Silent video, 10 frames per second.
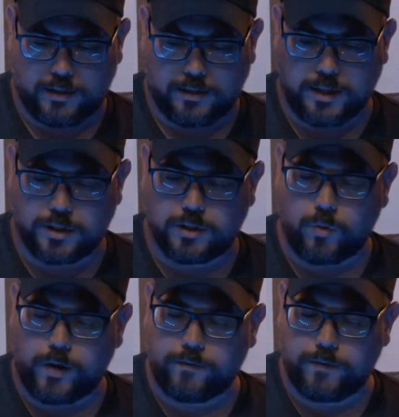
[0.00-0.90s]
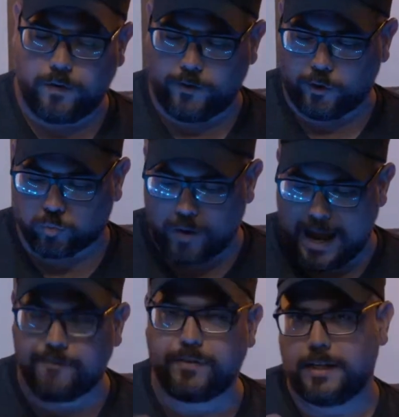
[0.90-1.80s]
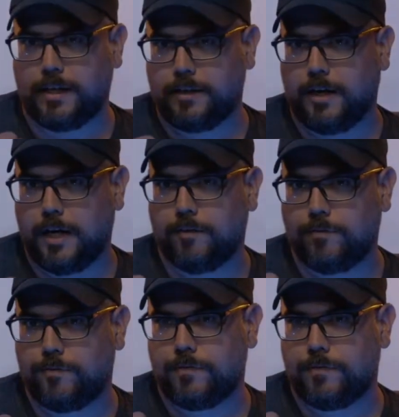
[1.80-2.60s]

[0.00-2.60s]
doesn't quite feel the gravity of